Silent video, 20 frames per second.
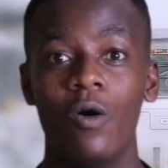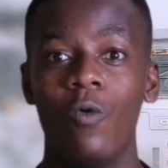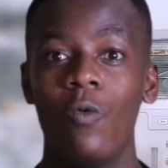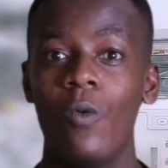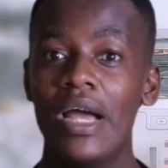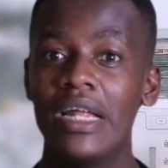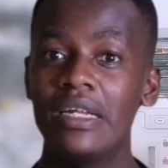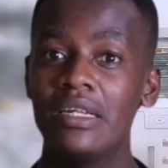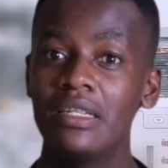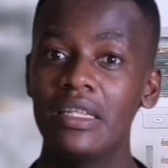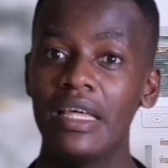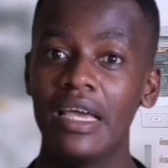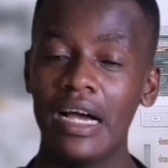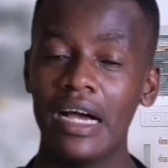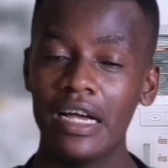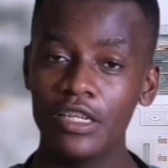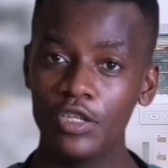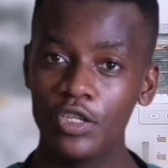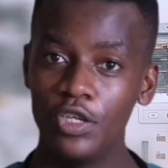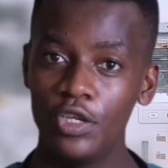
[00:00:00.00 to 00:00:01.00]
When they
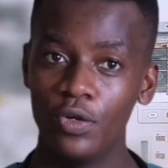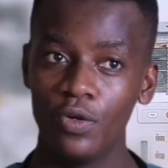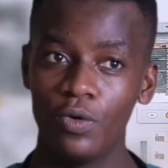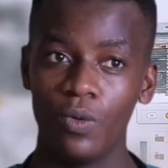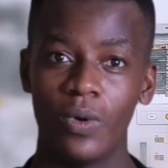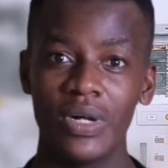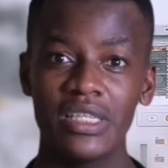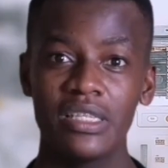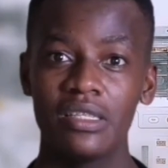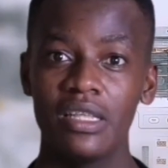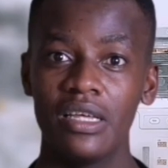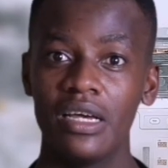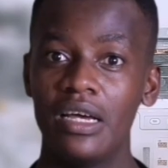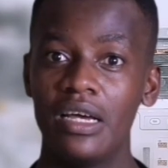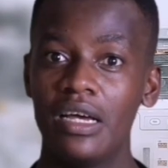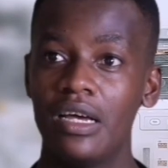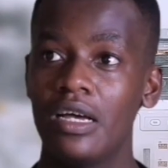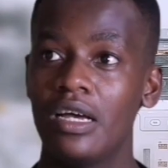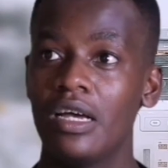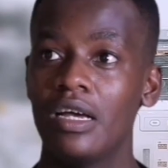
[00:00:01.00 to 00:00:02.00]
ask you, what's
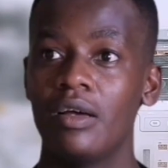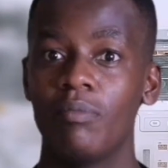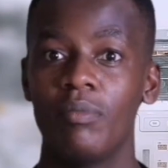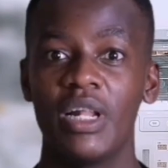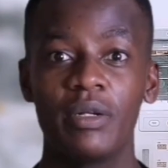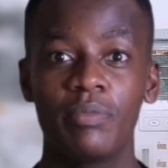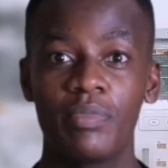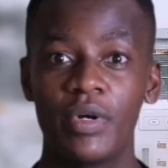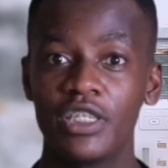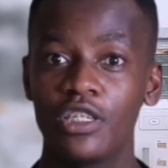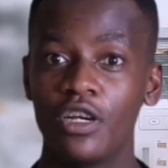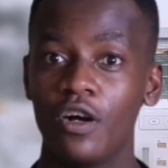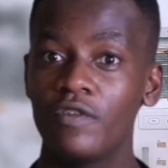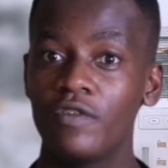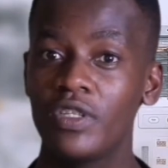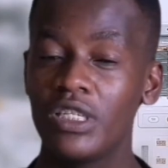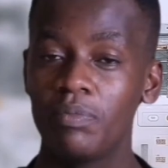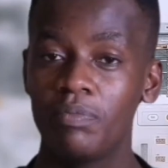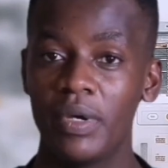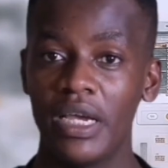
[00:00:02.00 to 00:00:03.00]
the blood pressure
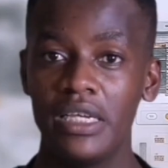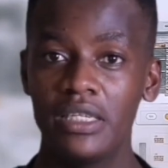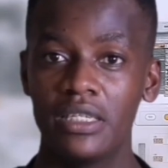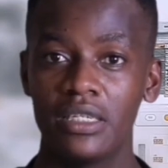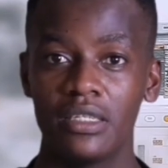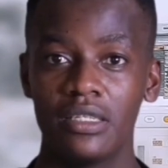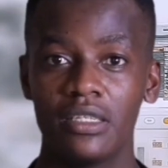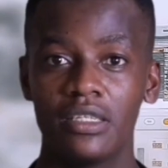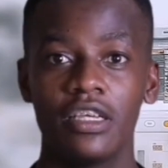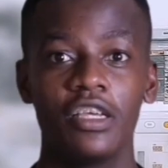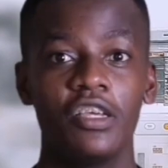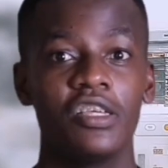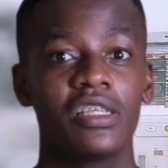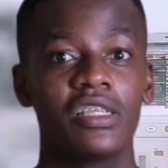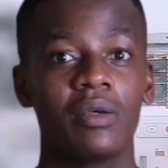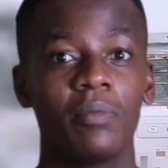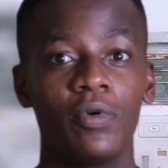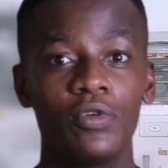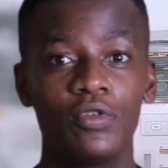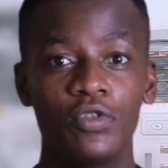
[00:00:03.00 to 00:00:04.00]
of this patient, you're
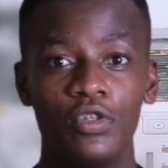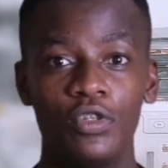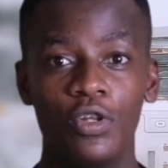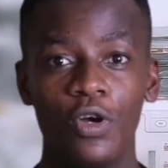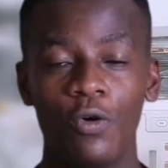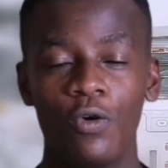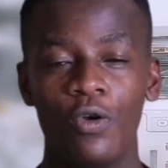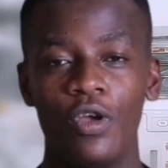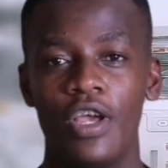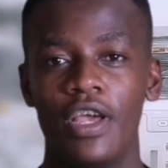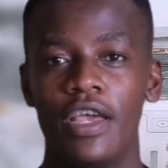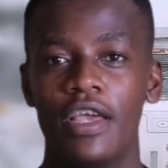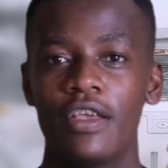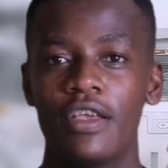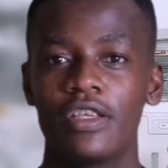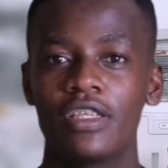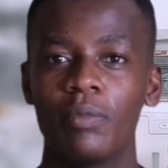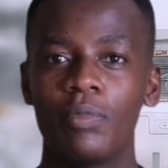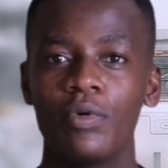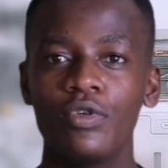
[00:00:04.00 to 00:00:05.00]
supposed to know.
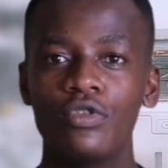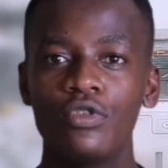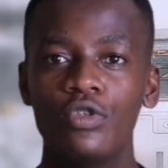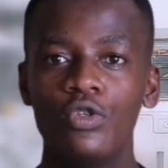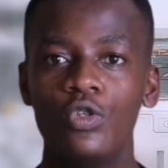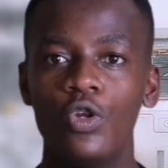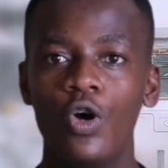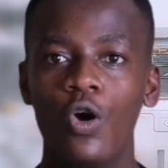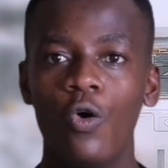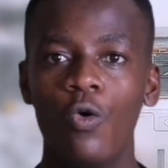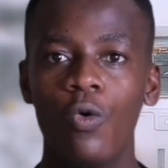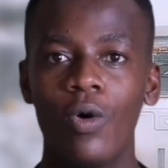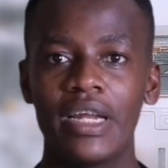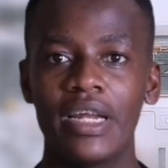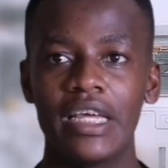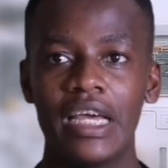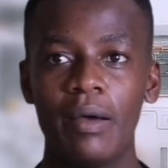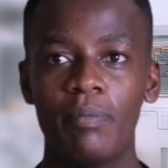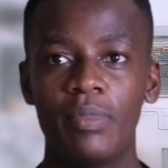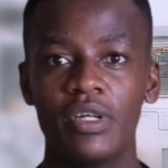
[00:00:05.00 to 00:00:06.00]
You're supposed to know
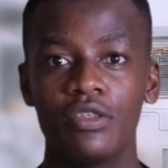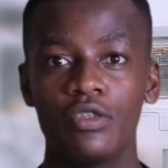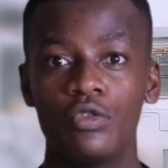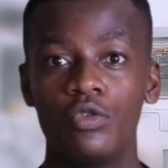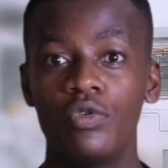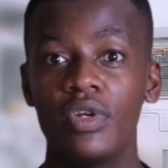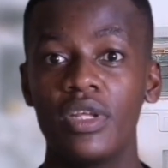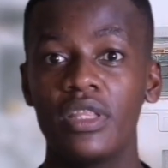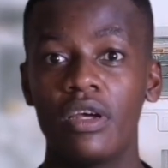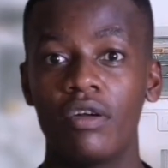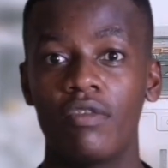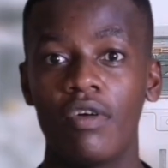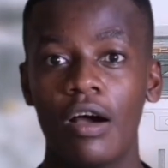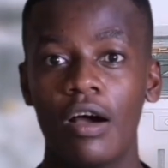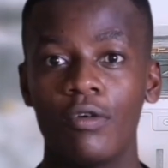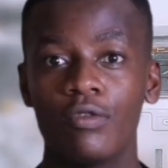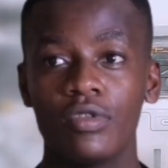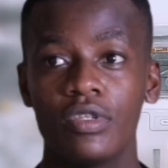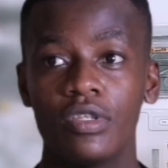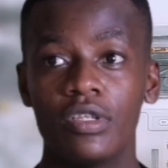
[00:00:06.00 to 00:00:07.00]
what happens during the
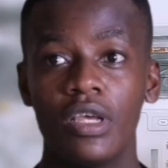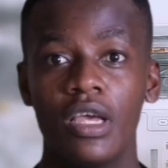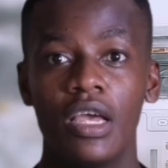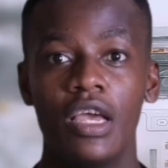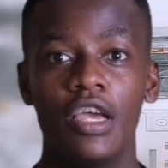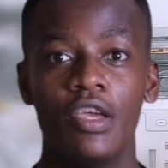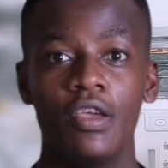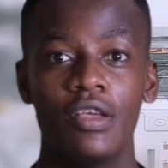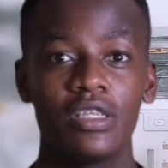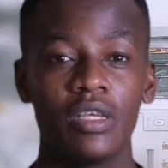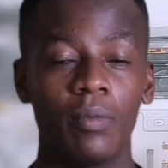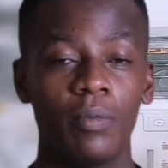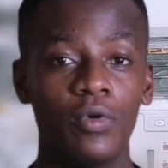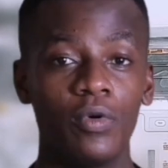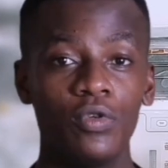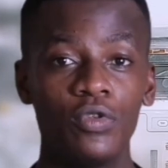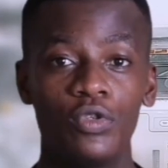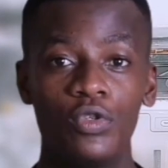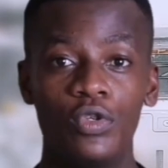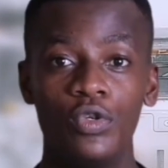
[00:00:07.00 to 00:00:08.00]
rounds. You're
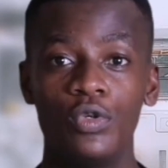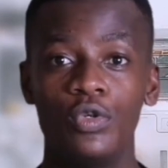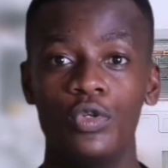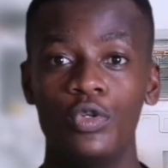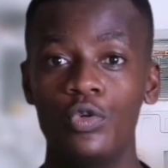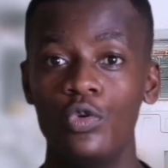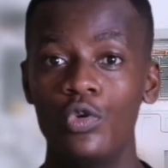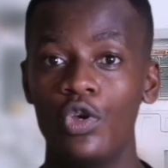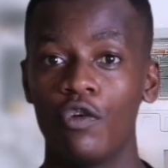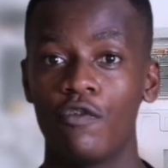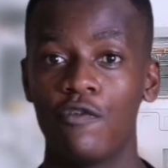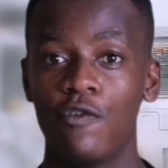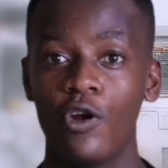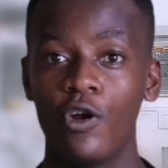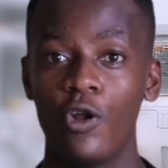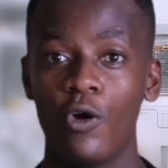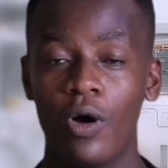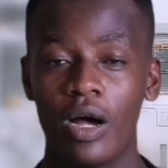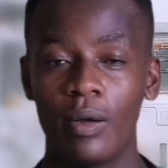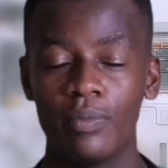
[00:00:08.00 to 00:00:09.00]
supposed to do your
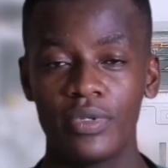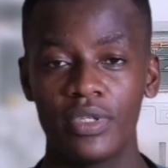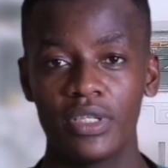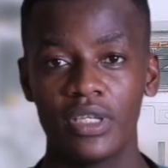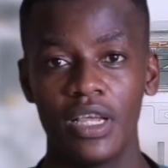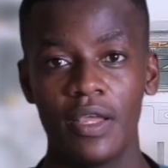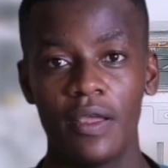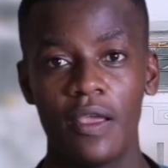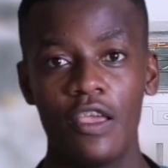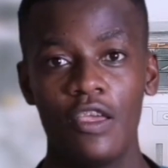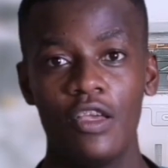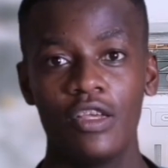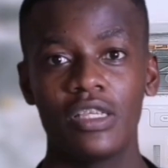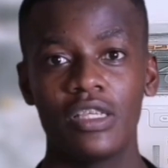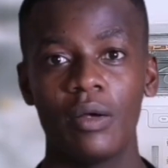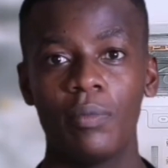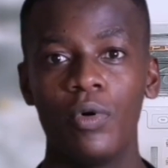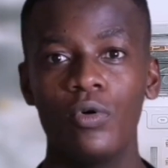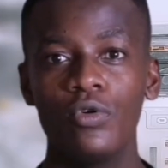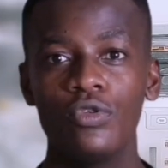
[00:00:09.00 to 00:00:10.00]
follow-ups. You're
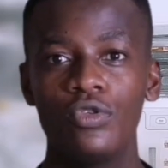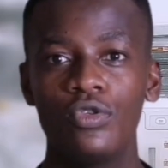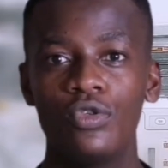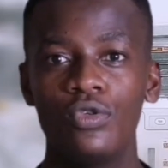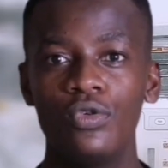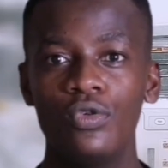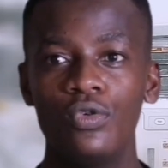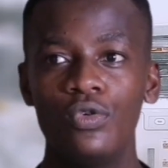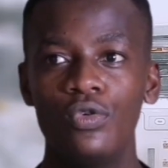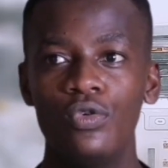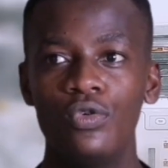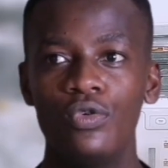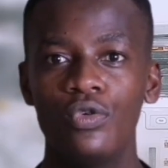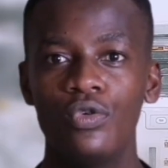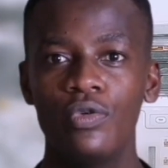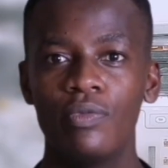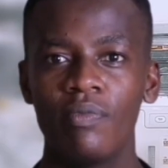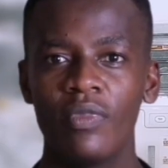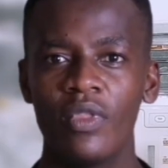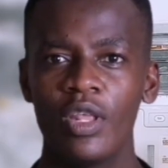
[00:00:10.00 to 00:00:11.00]
supposed
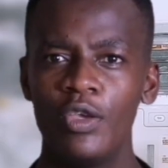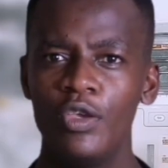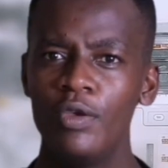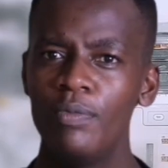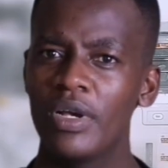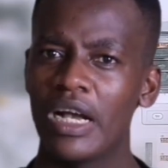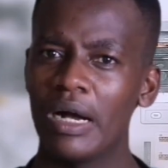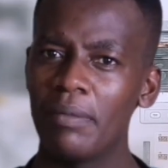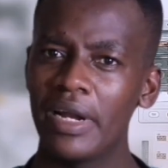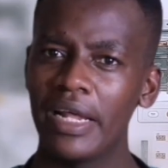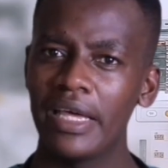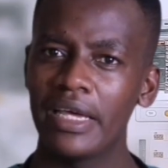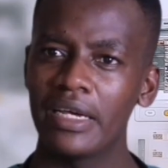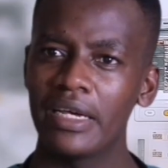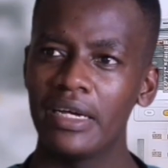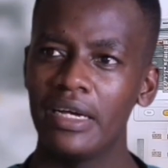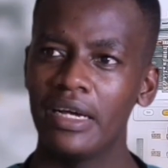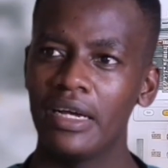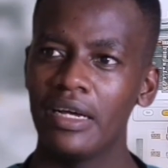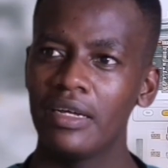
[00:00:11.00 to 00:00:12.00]
to, you become like
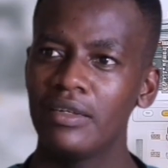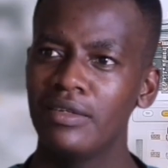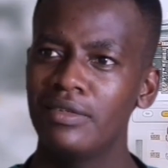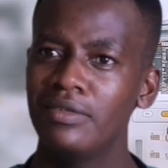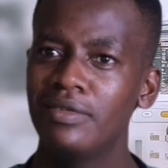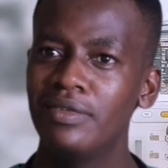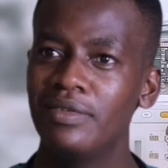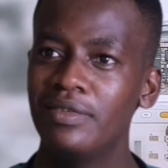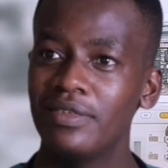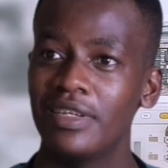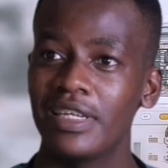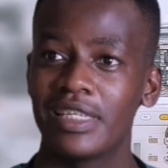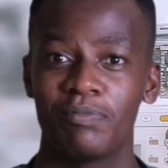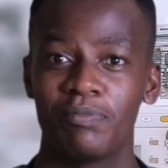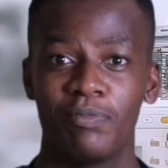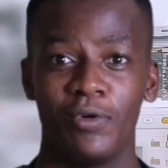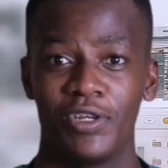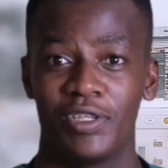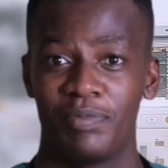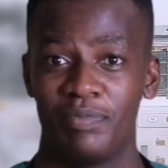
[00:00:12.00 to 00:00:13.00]
the
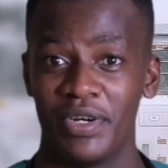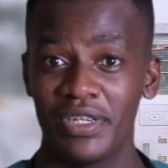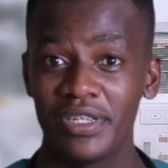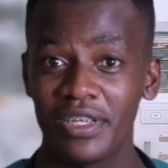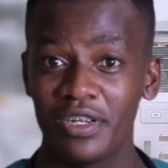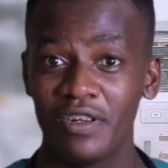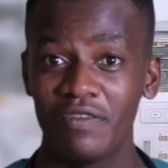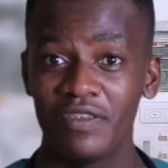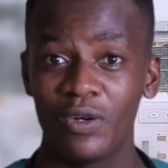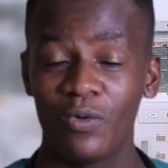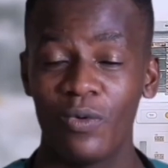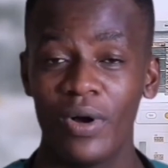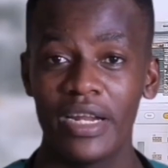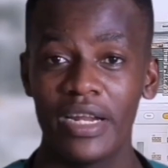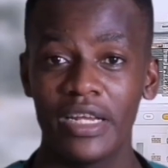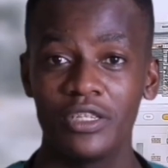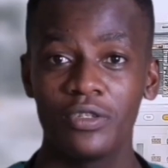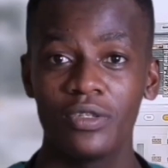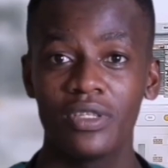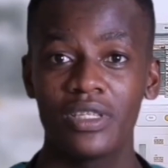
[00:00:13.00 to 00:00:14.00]
spokesperson of the
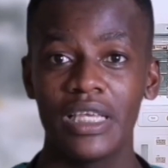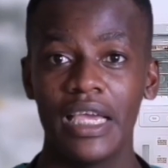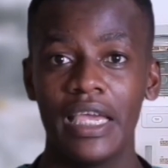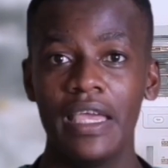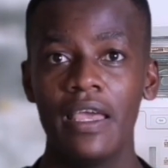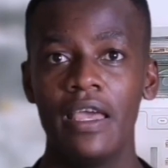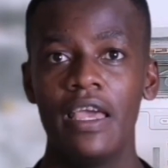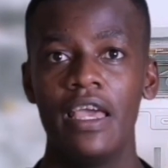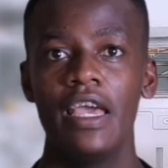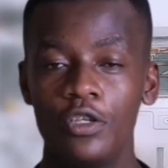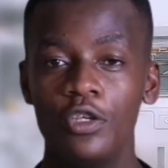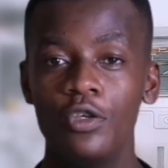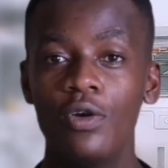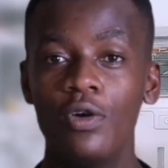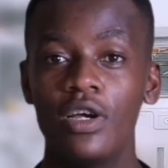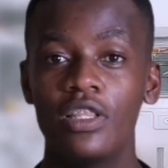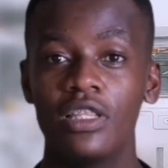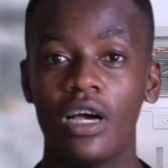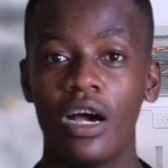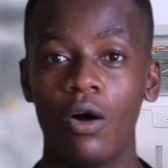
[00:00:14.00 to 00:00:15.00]
ward, I should say.
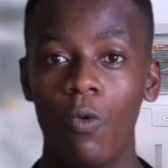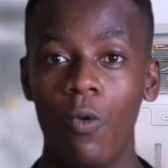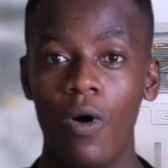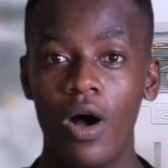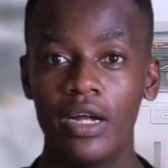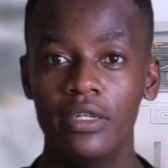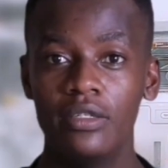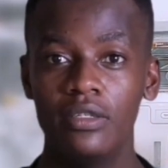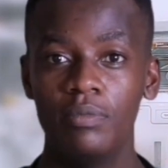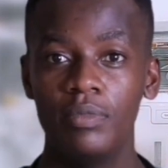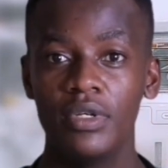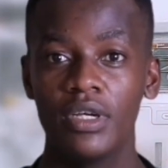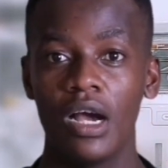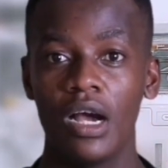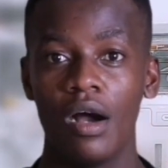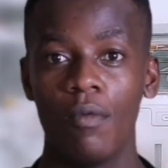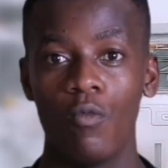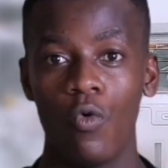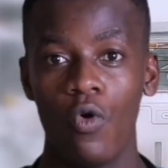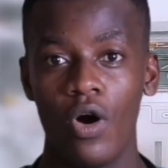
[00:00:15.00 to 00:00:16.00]
You and the ward
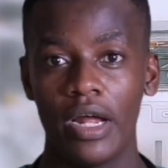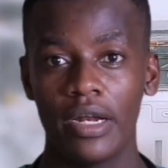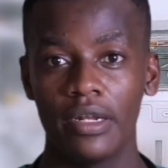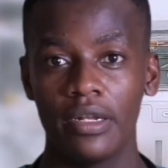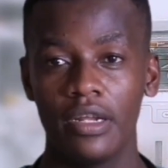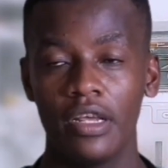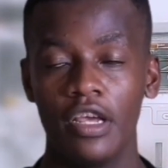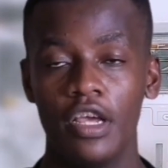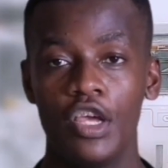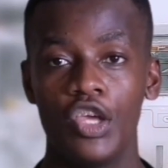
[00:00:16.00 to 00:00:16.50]
become one.